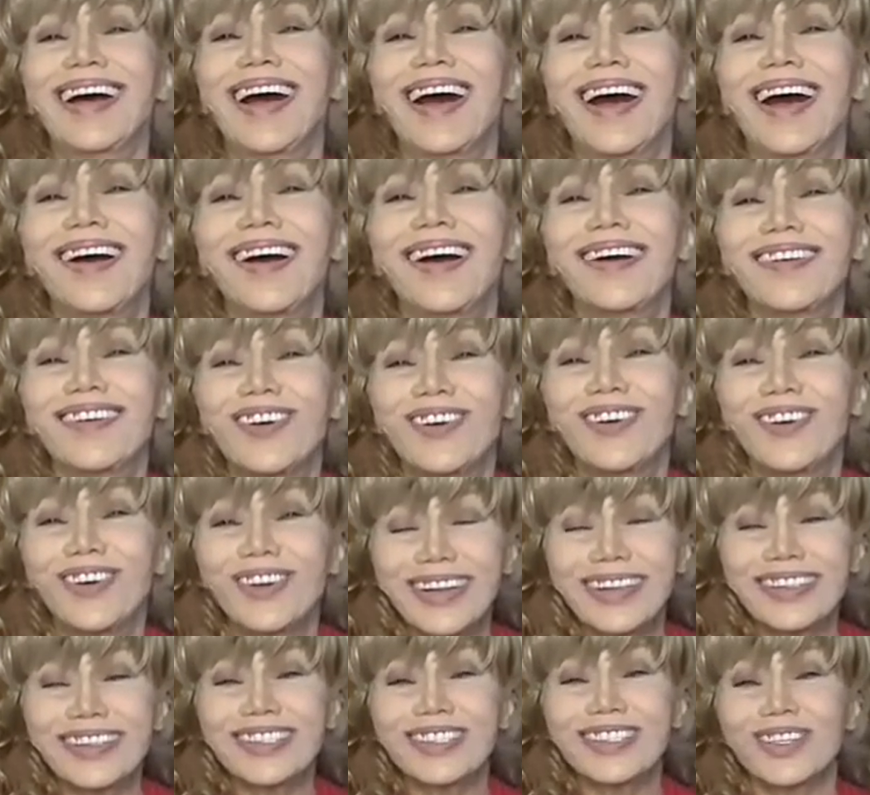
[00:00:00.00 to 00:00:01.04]

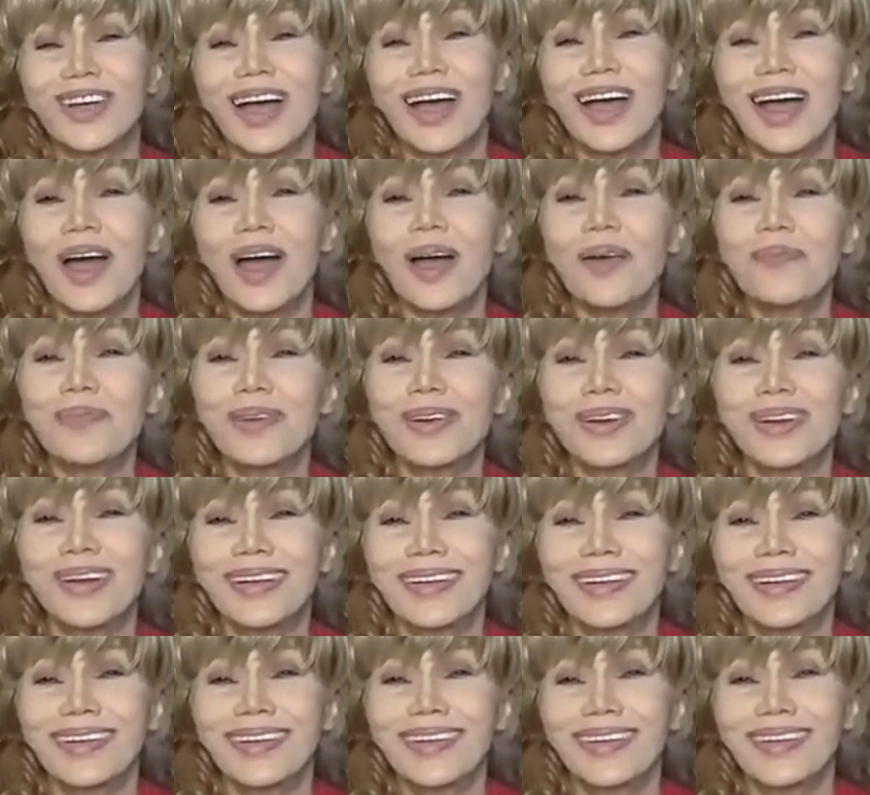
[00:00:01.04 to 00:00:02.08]
according to Hubbard,
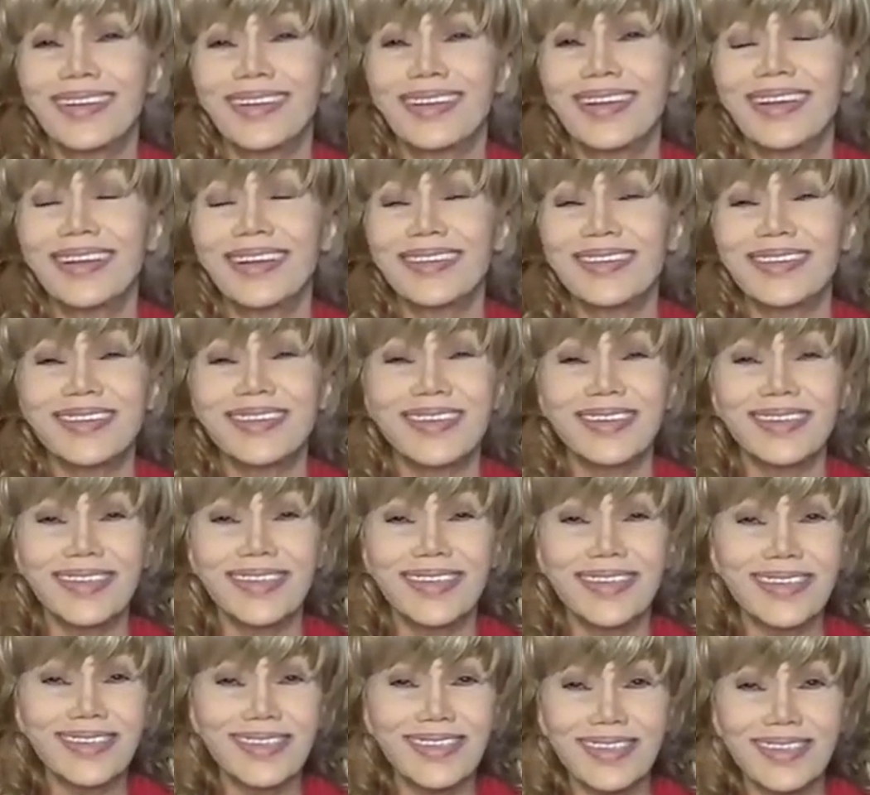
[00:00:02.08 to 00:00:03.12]

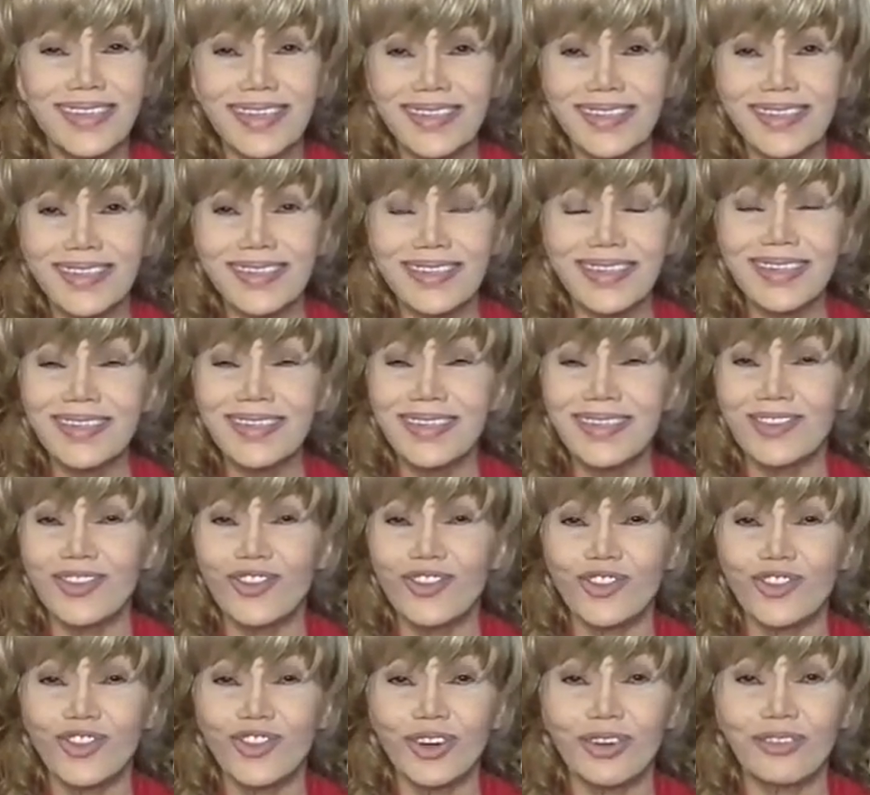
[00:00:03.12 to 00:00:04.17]
statistics didn't
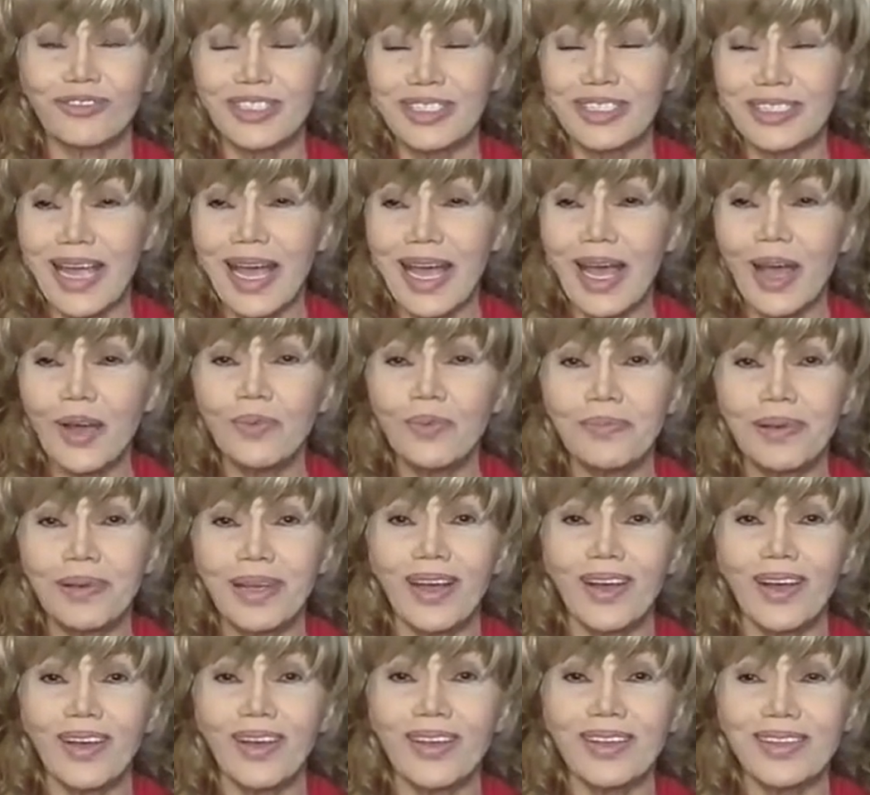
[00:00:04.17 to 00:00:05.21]
drift down
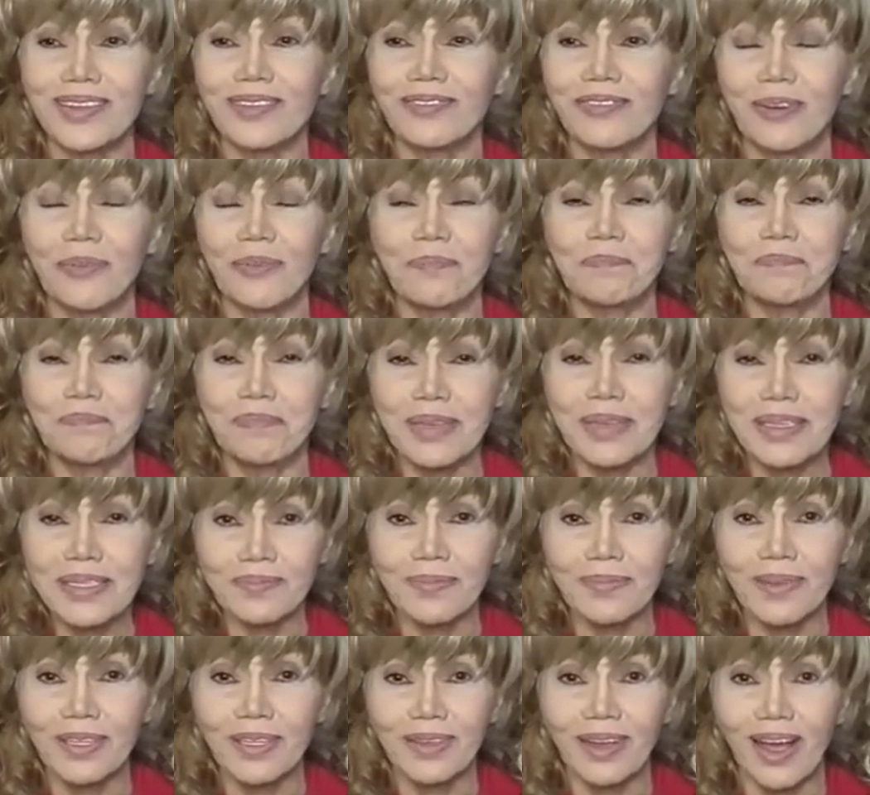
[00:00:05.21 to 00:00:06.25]
because of
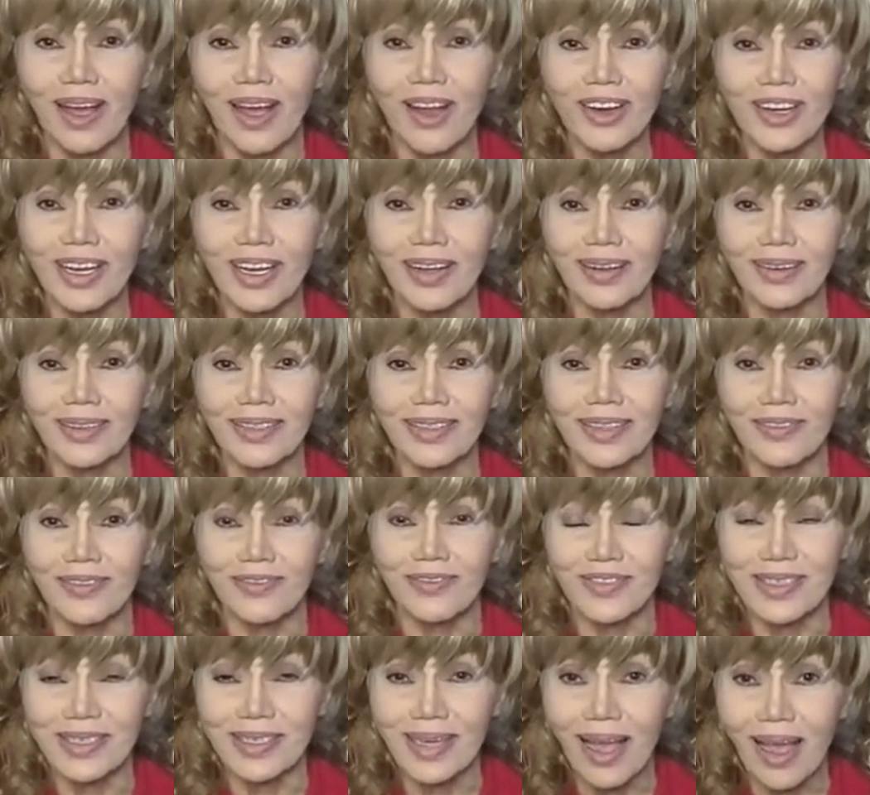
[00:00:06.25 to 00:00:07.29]
abysmal conduct of
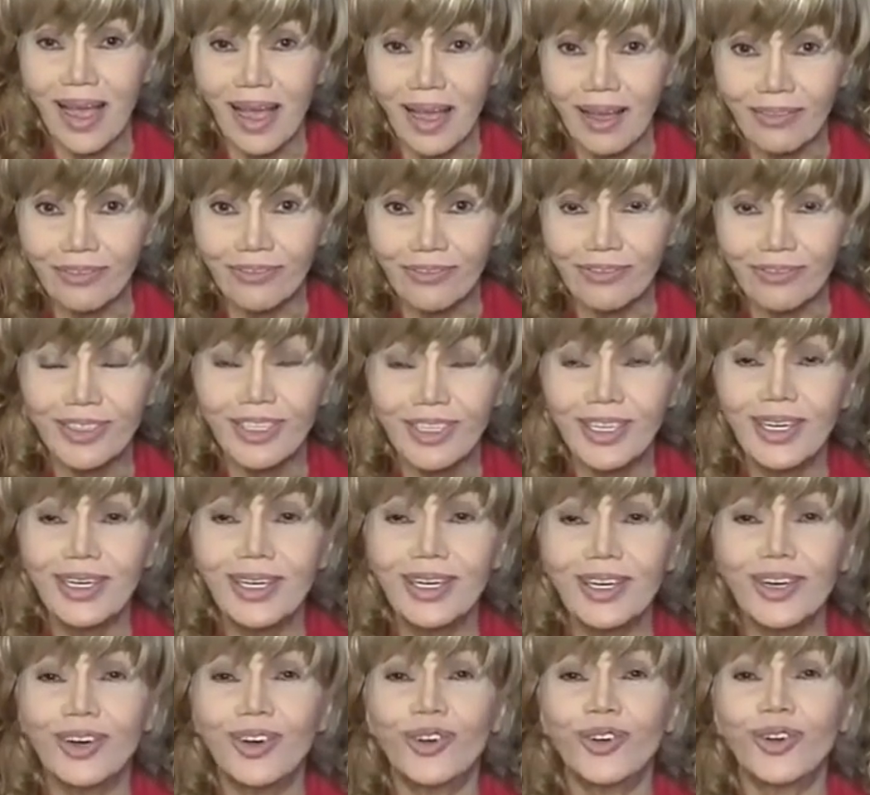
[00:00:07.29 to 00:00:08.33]
staff
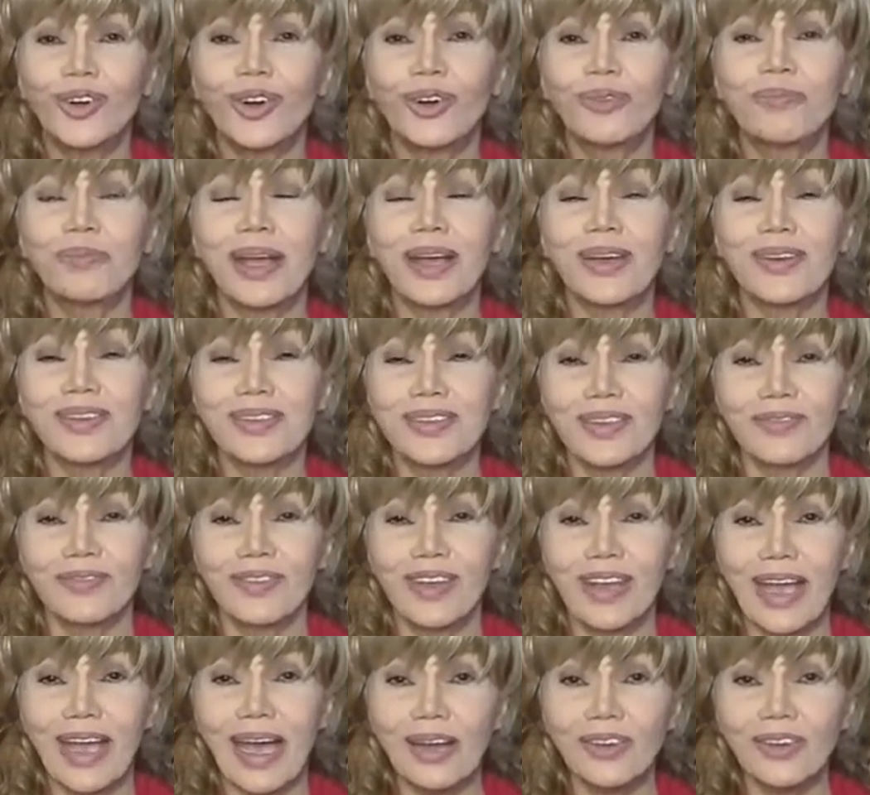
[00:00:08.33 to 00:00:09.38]
or because of
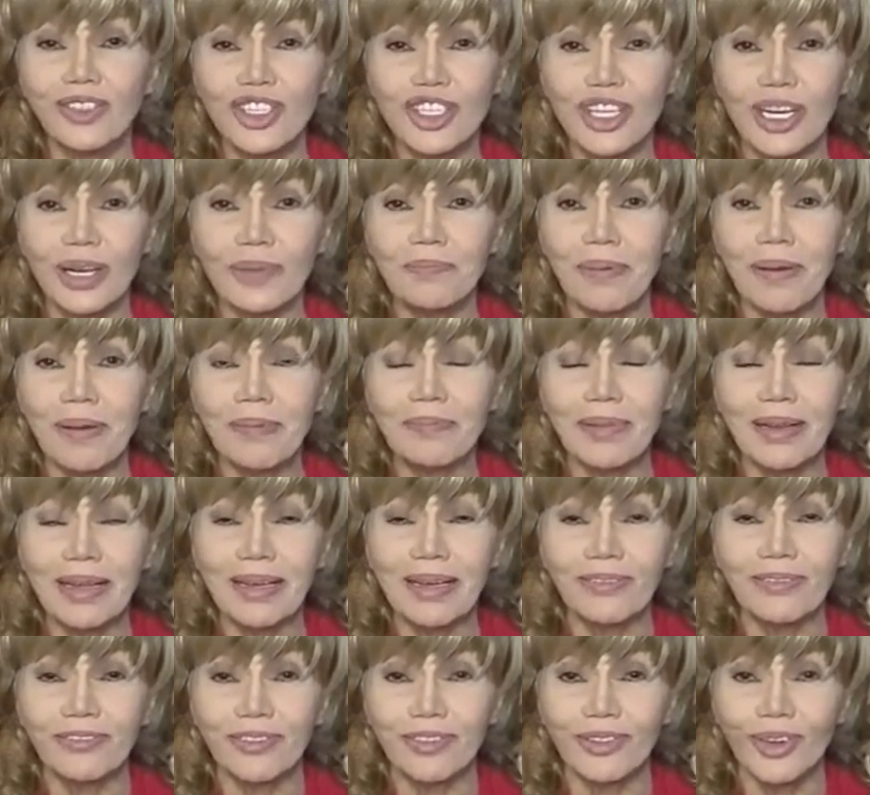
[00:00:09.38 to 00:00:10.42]
gouging public
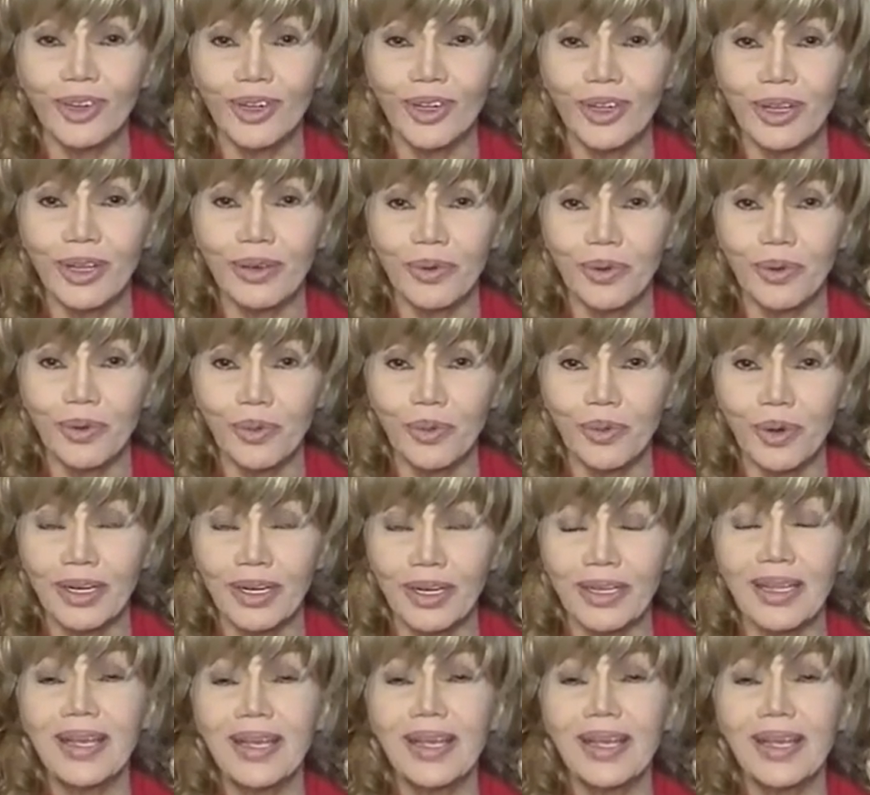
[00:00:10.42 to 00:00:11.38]
for all they were worth.